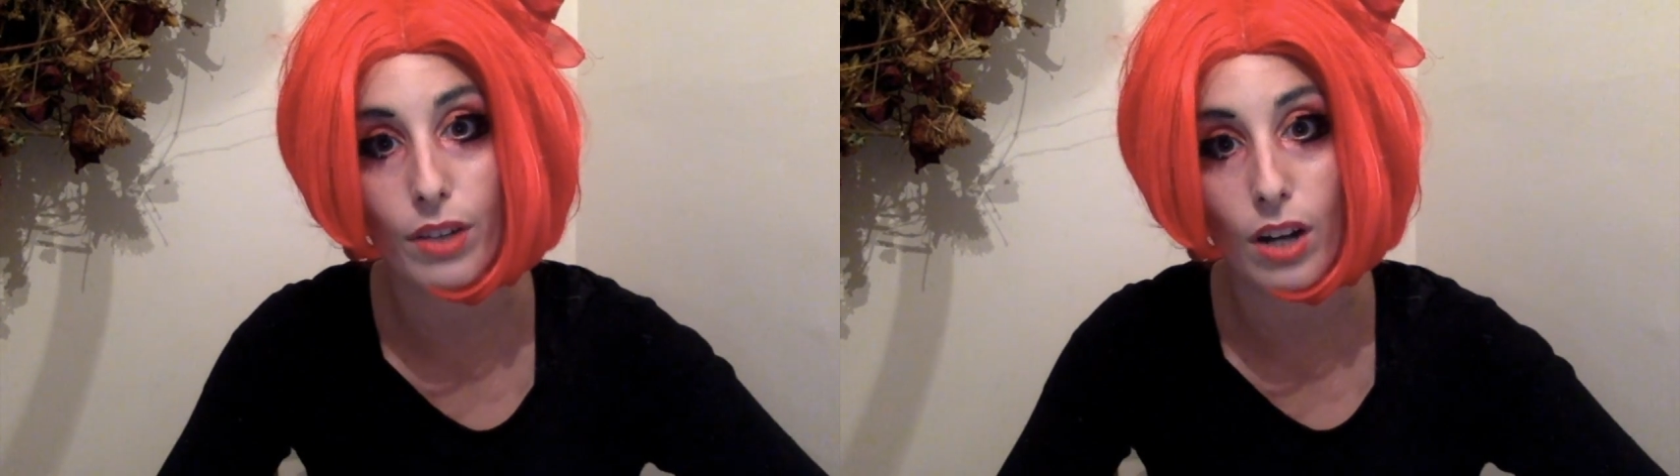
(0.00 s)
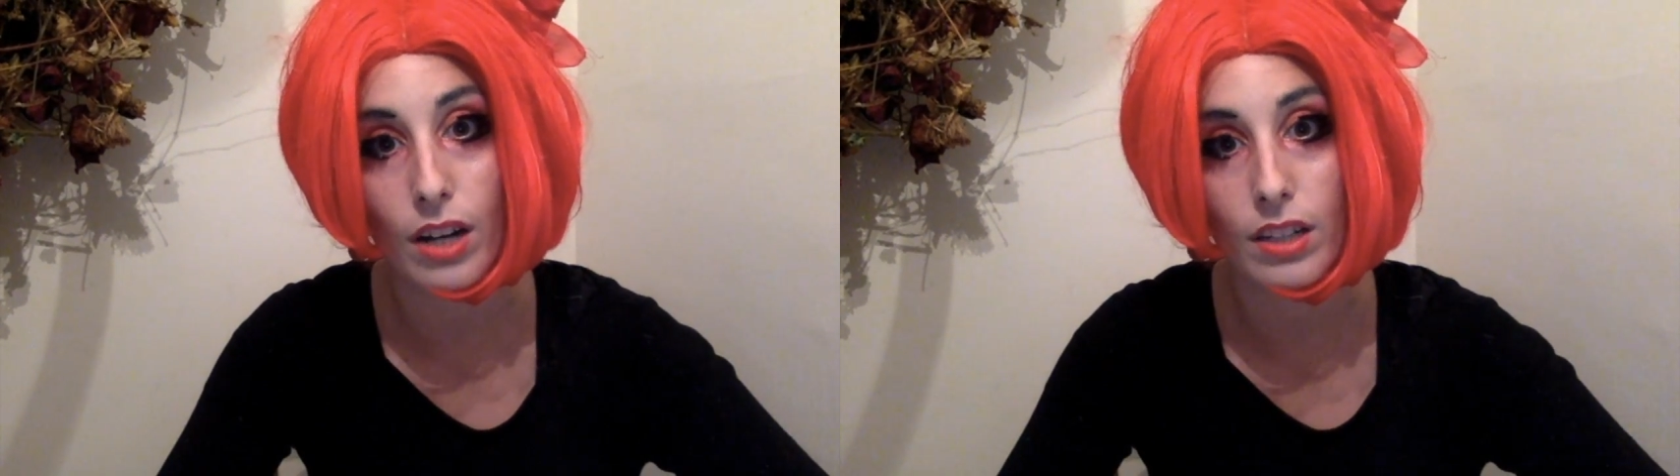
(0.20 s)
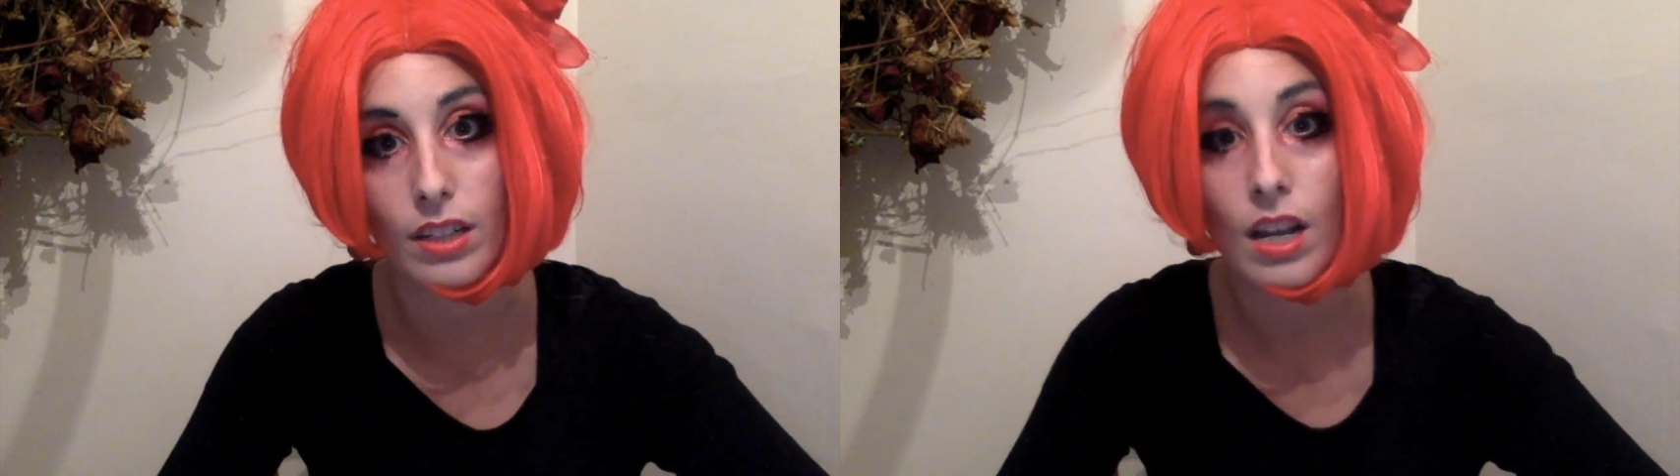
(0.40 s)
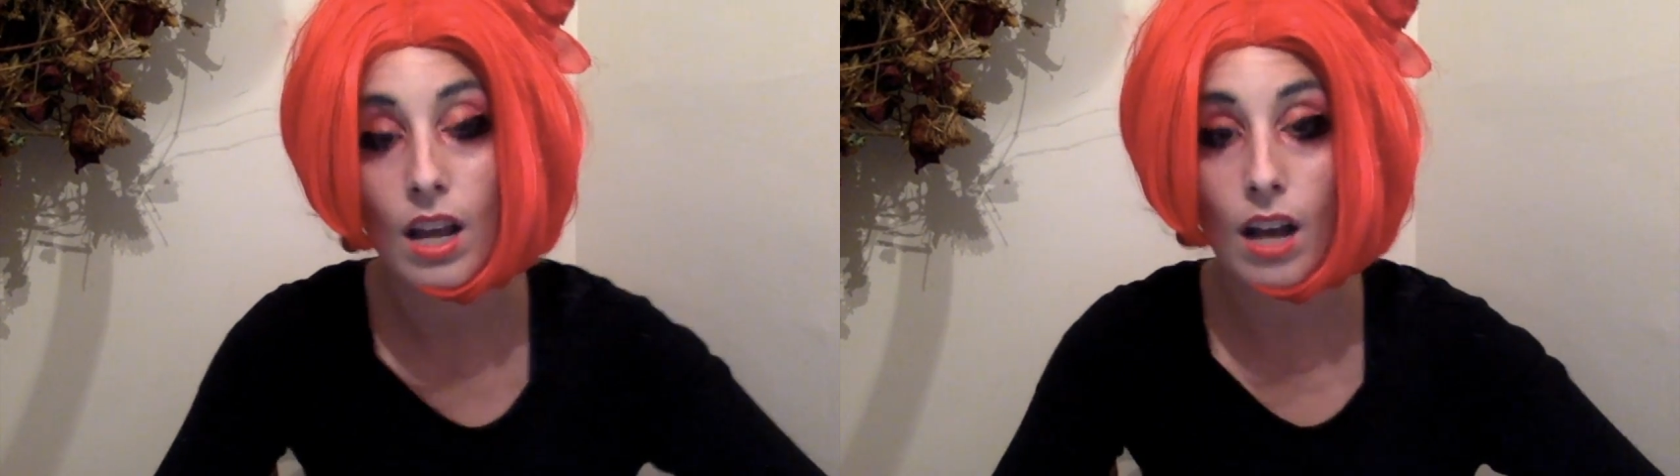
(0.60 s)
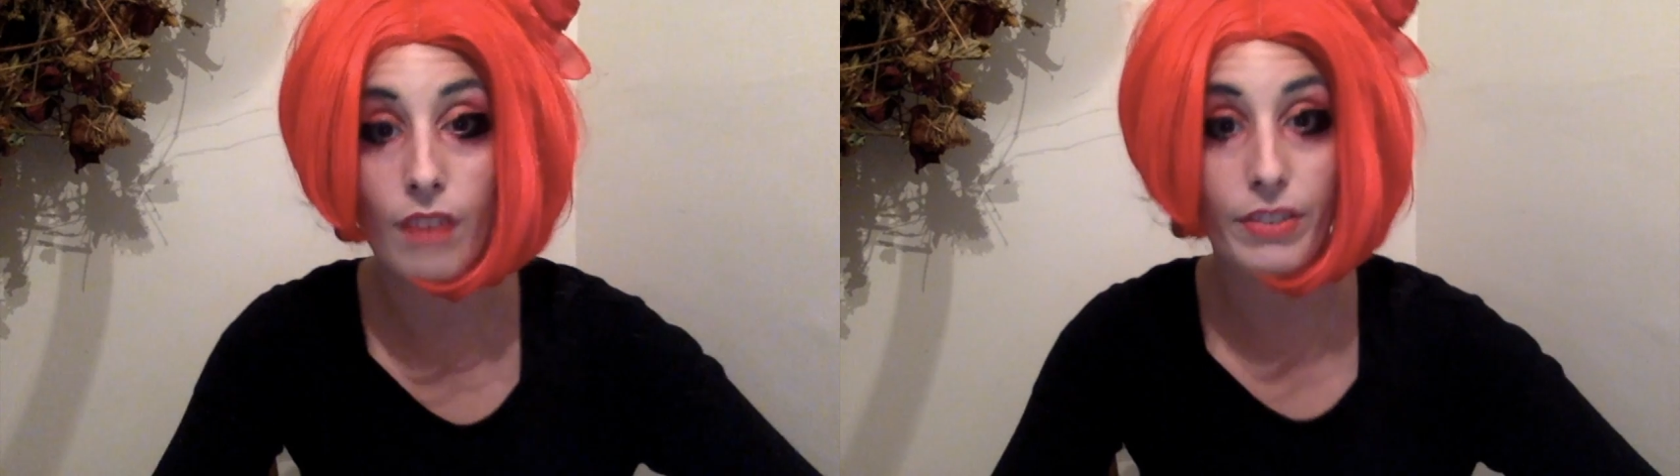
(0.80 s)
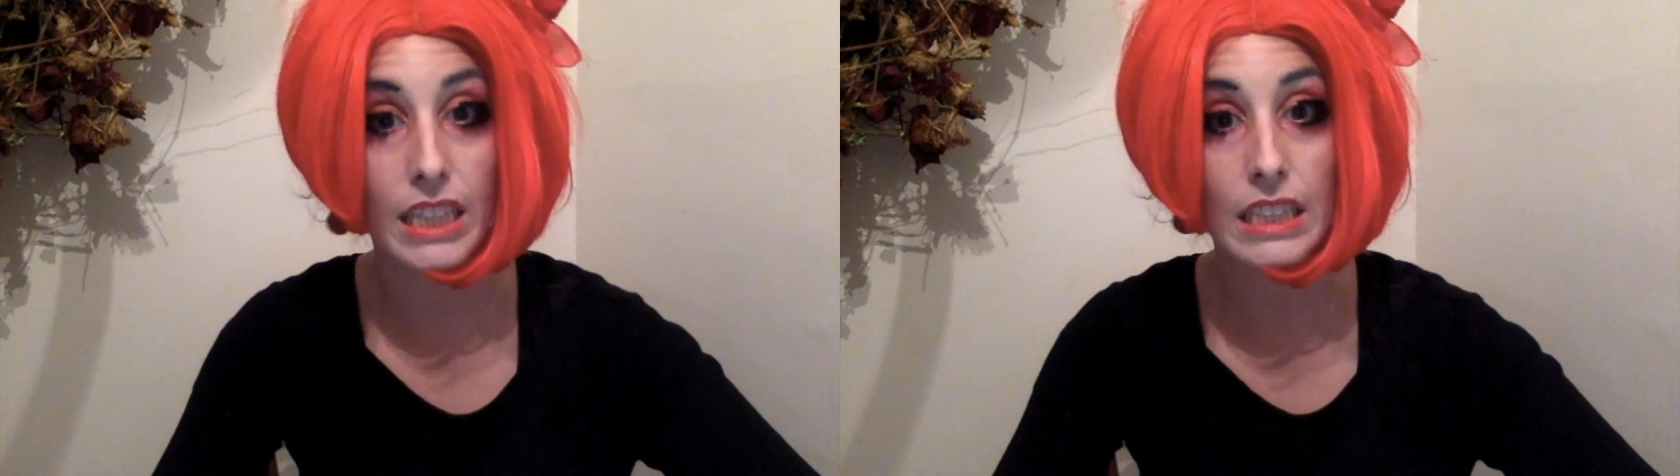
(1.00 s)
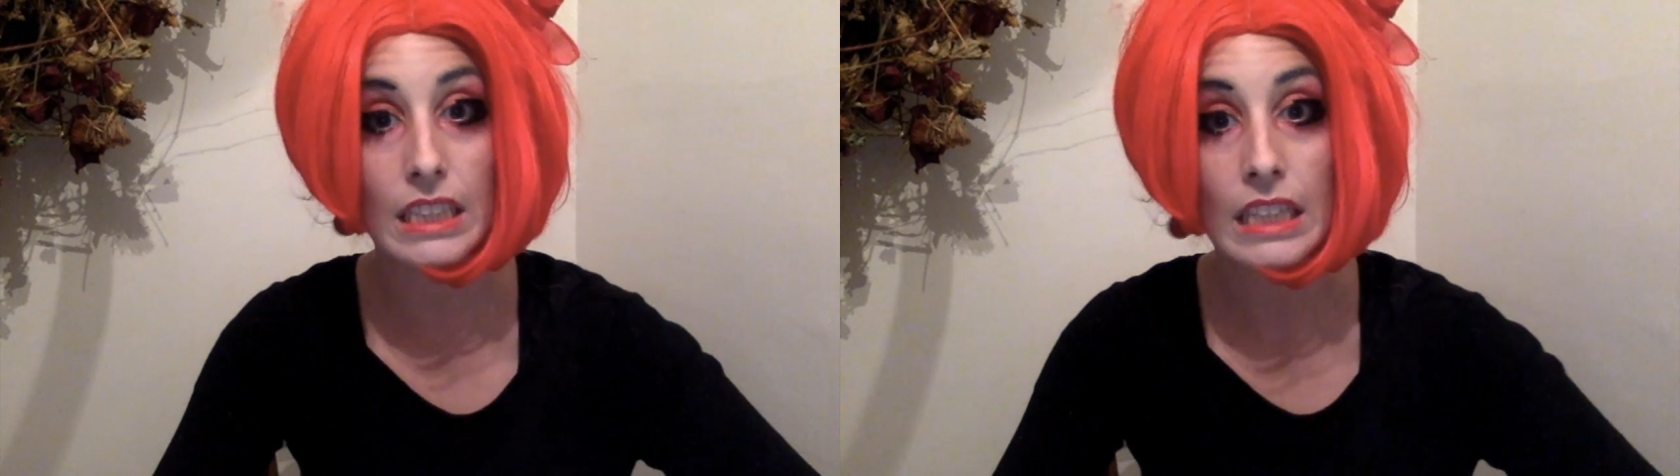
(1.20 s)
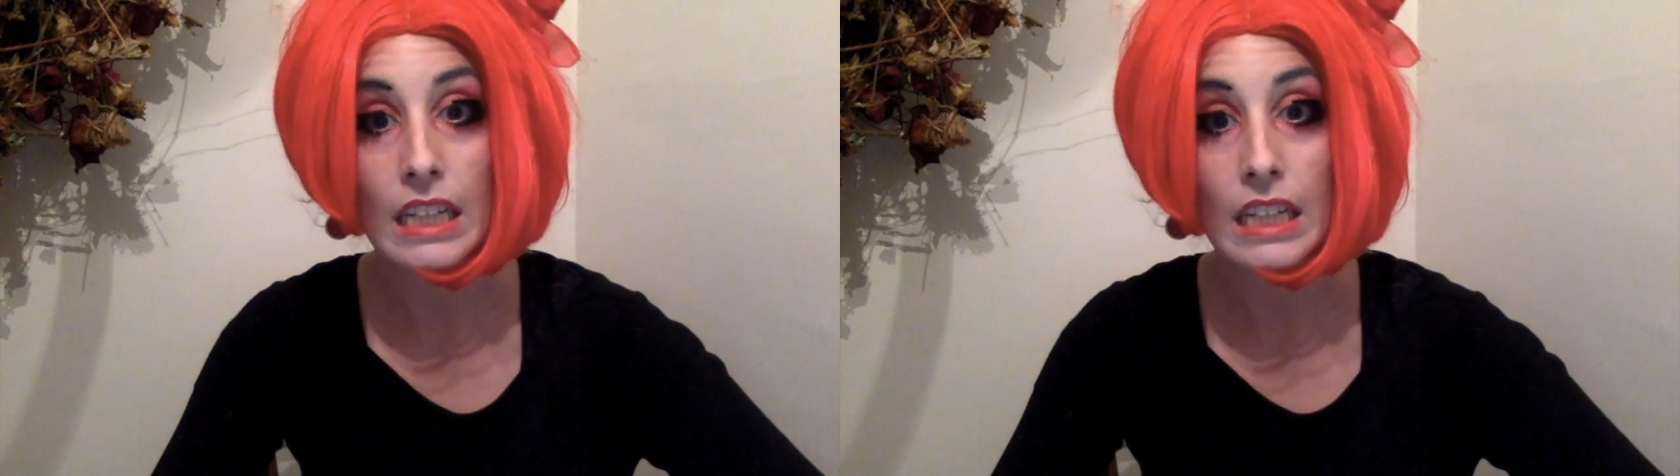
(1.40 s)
Garden of Eden.